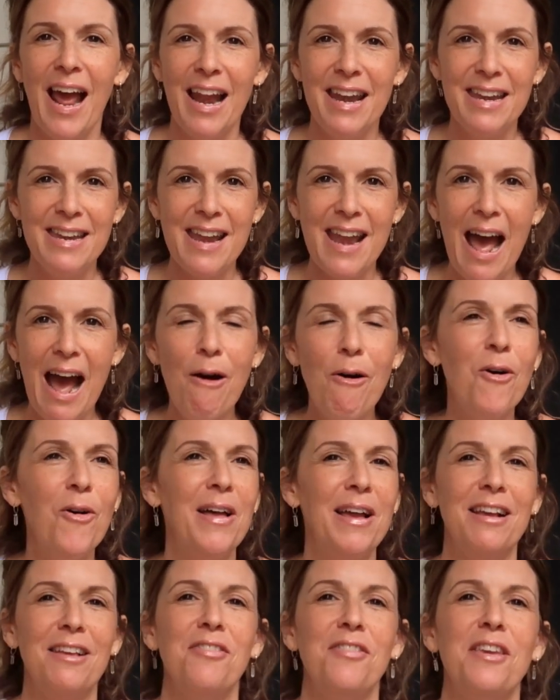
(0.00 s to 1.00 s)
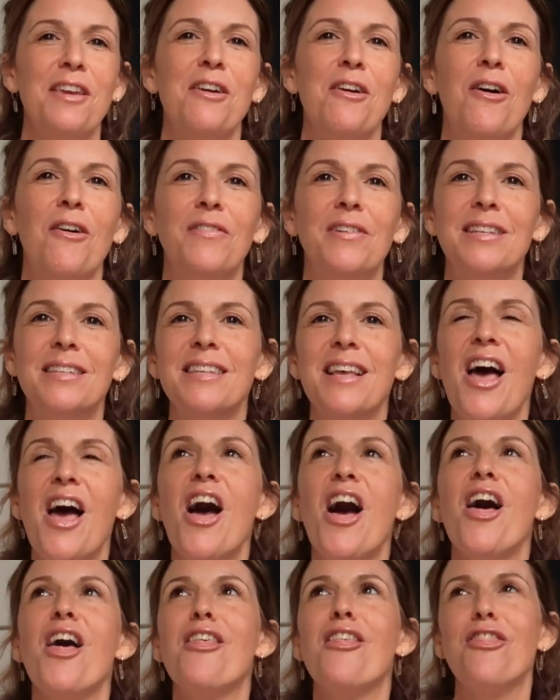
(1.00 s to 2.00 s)
And now all I can think of is
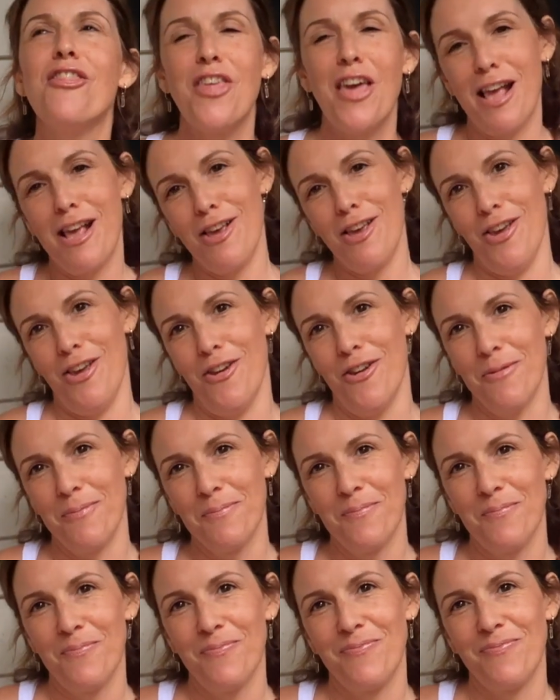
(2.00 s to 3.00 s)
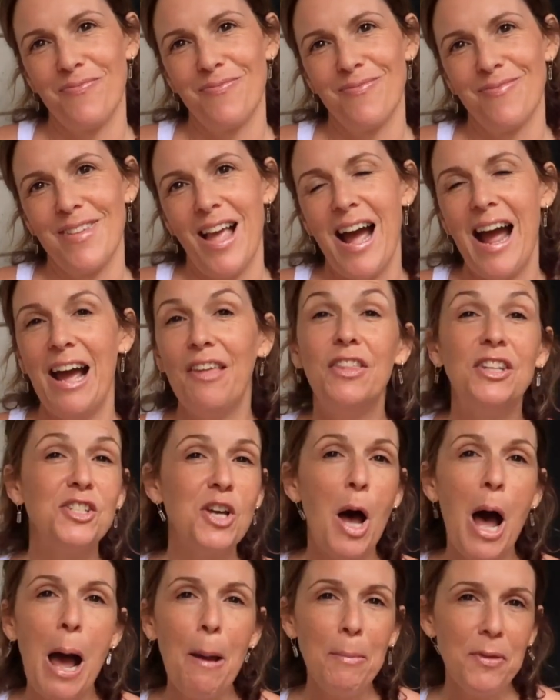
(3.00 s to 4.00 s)
thank you. I had the
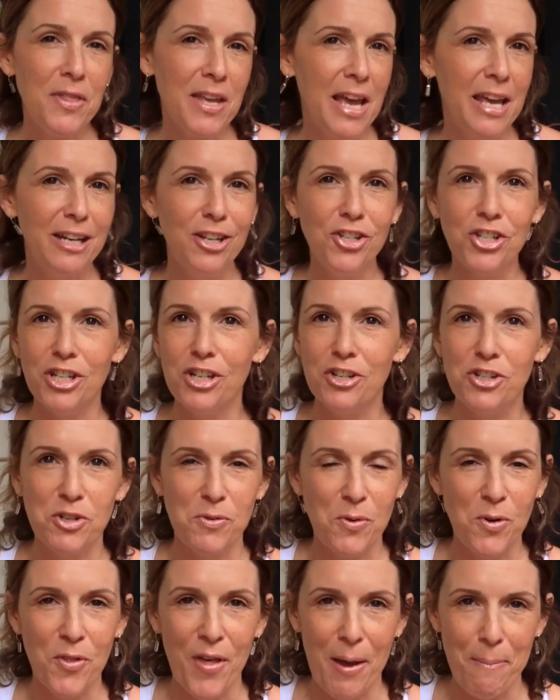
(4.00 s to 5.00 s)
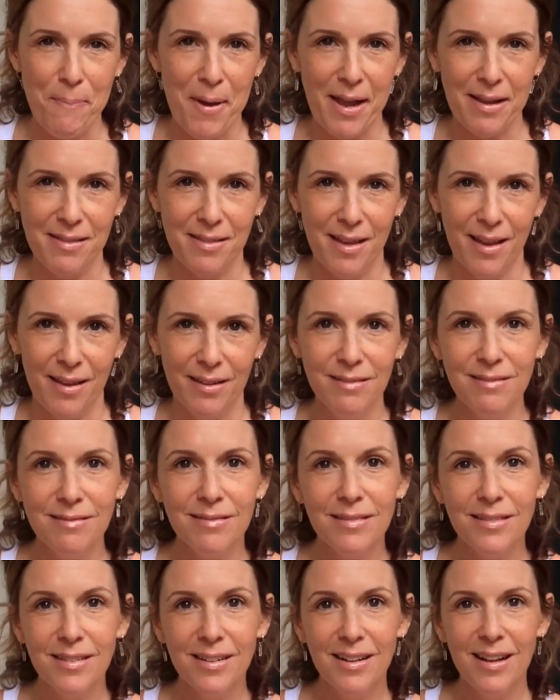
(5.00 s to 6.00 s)
time and the energy to do all that back then.
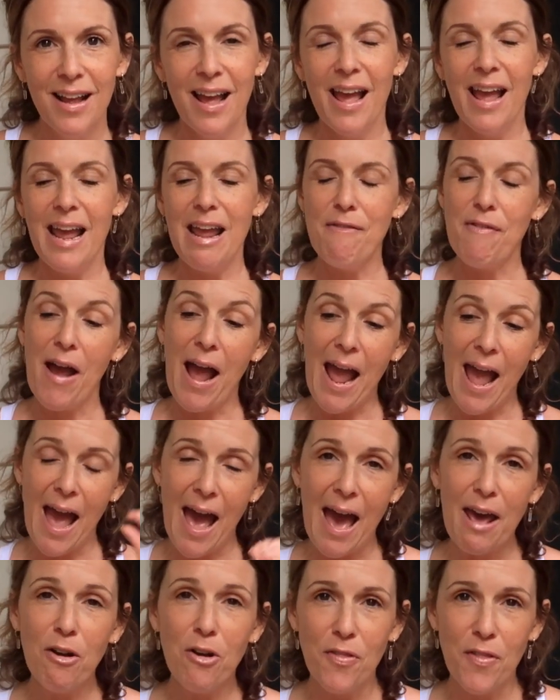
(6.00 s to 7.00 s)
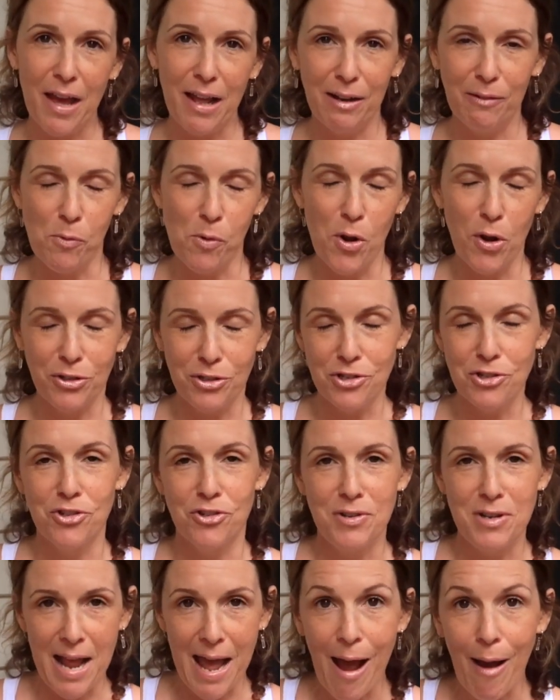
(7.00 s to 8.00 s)
If I had all that work to do
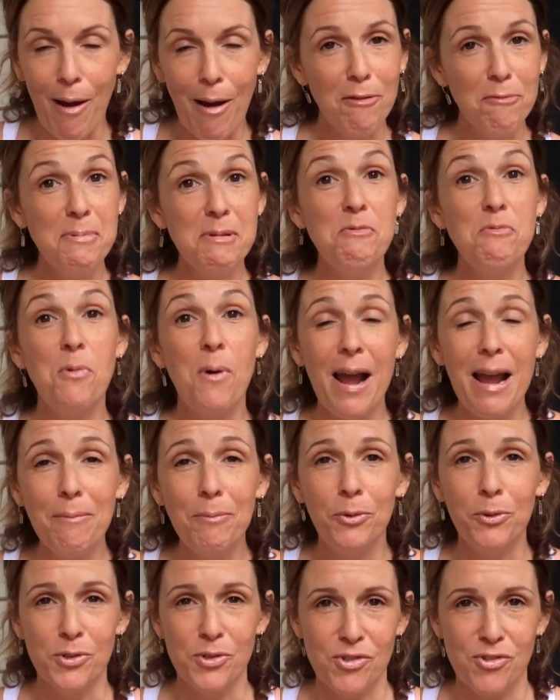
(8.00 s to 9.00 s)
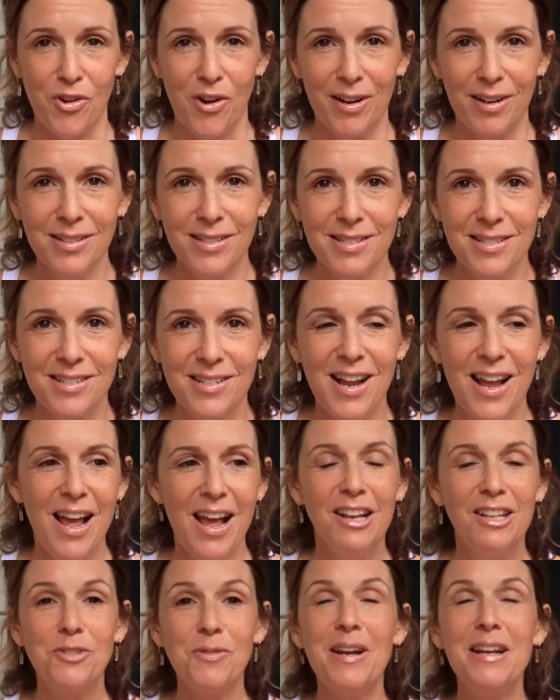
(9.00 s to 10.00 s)
now, I would be way more stressed.
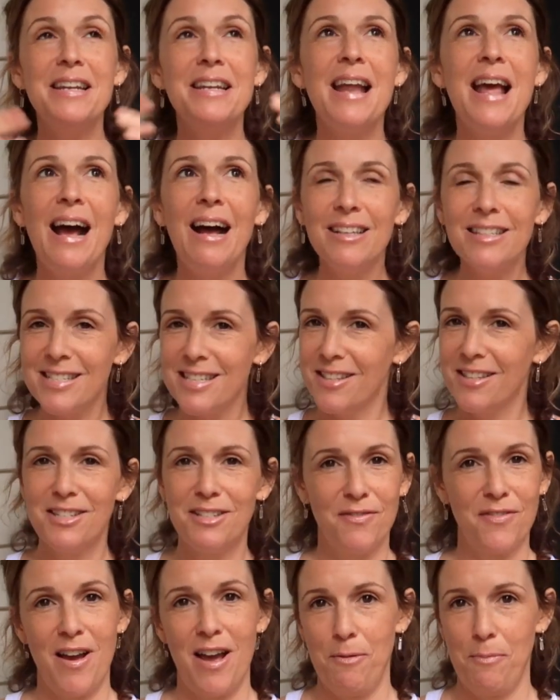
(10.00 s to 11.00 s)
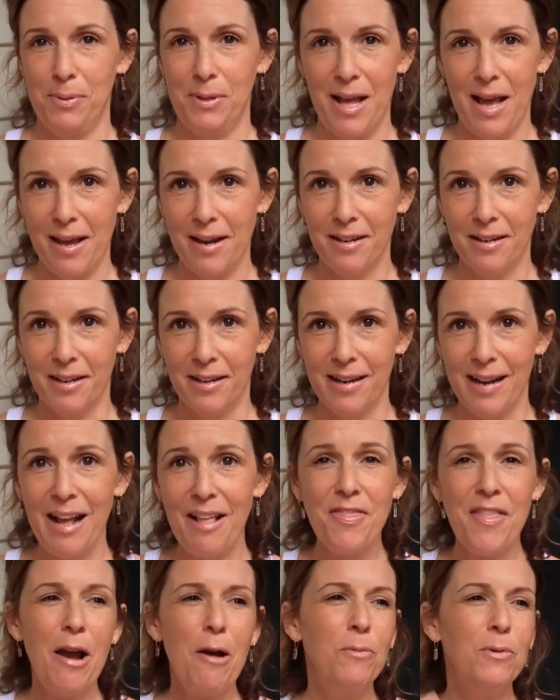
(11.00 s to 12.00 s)
So I now see the divine plan in it.
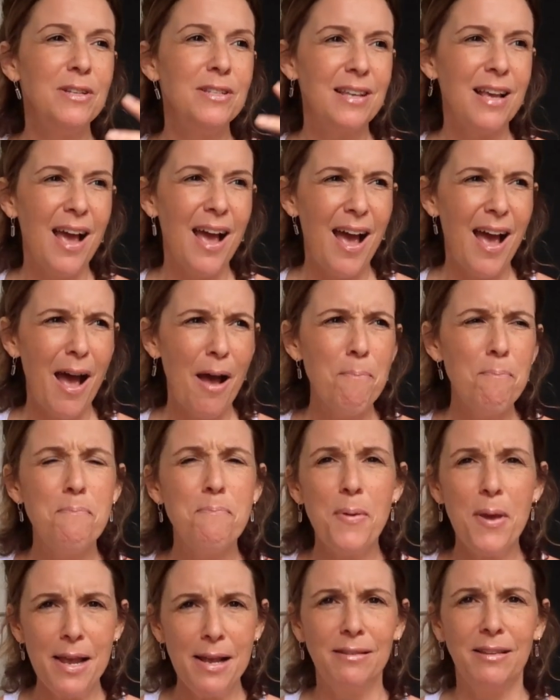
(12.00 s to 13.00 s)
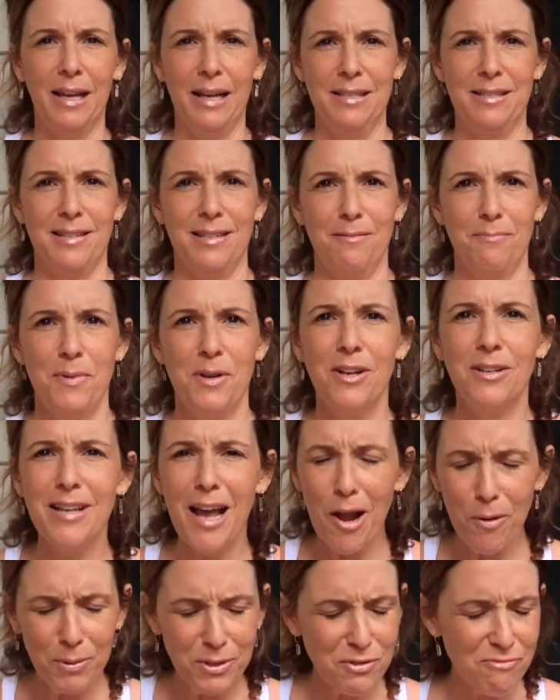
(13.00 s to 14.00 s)
And that was a big lesson because
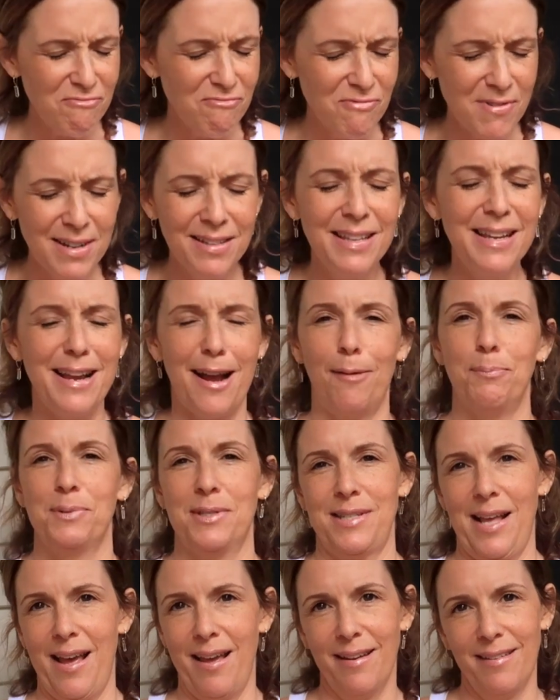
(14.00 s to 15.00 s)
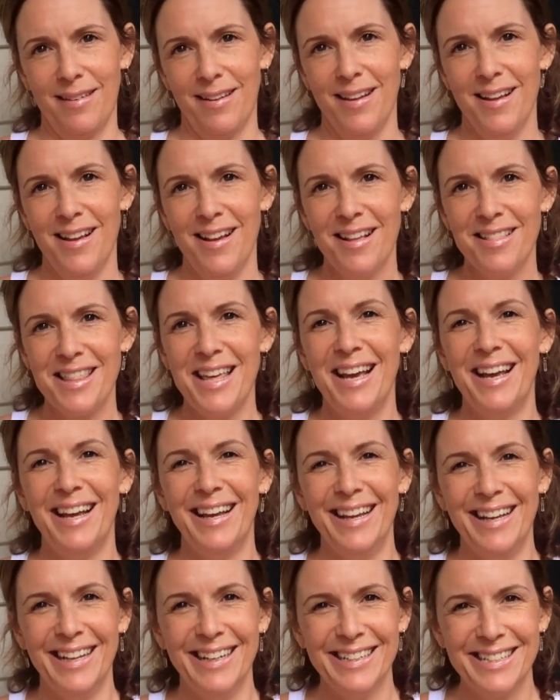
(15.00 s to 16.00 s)
I was really upset
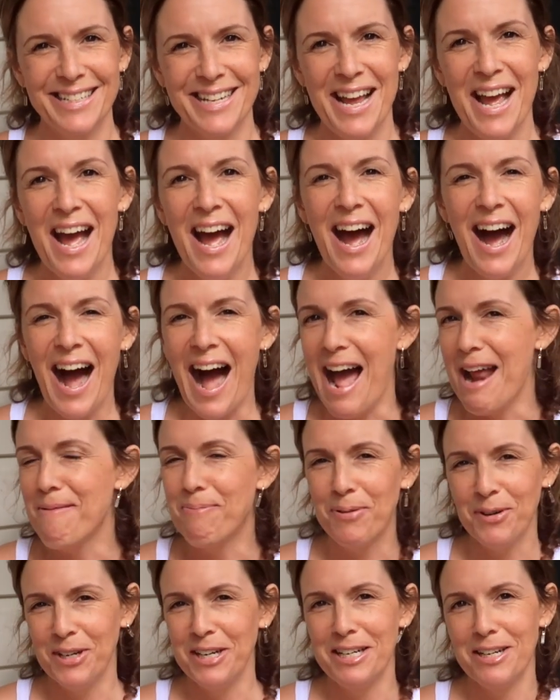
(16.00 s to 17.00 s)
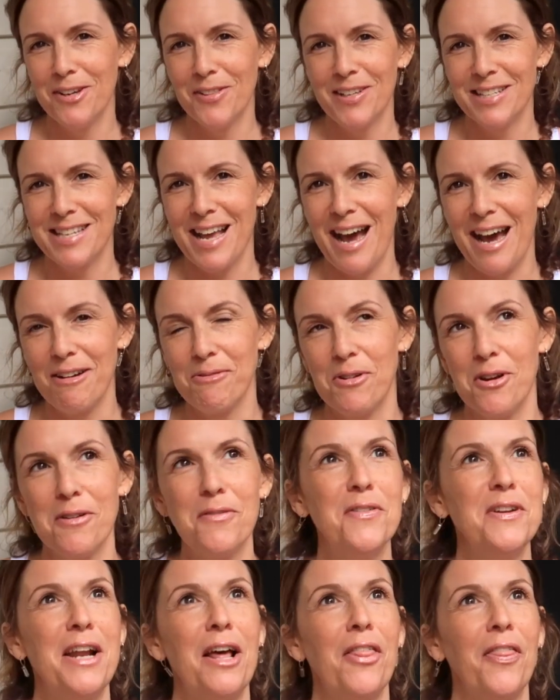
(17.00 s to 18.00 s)
that I'd put in all this hard work
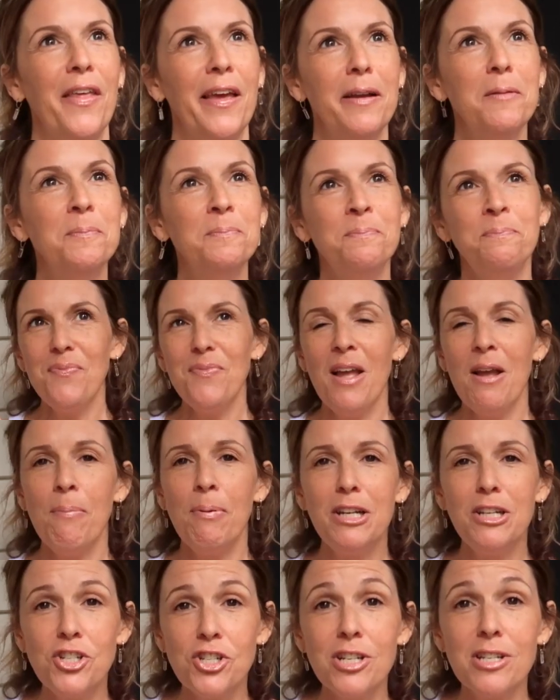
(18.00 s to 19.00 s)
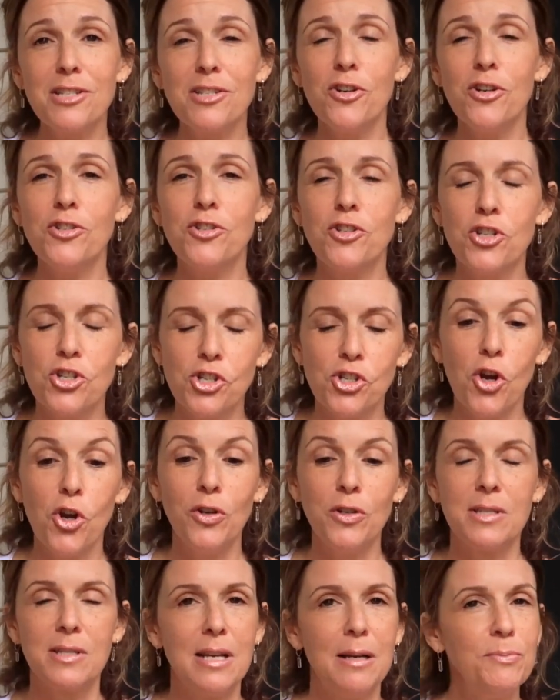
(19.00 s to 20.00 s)
for nothing. But it just goes to
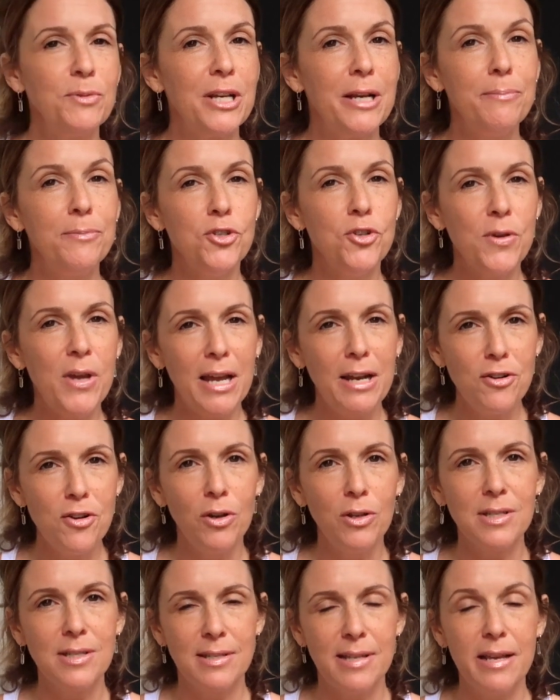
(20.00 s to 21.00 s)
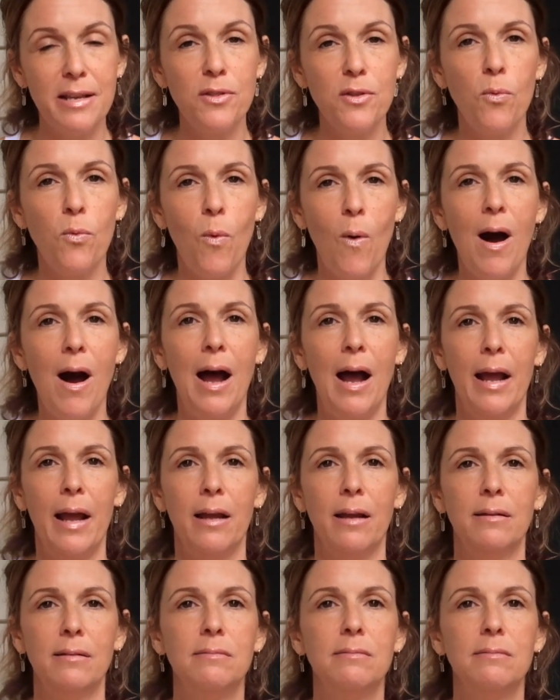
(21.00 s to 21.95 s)
show sometimes you cannot see the why.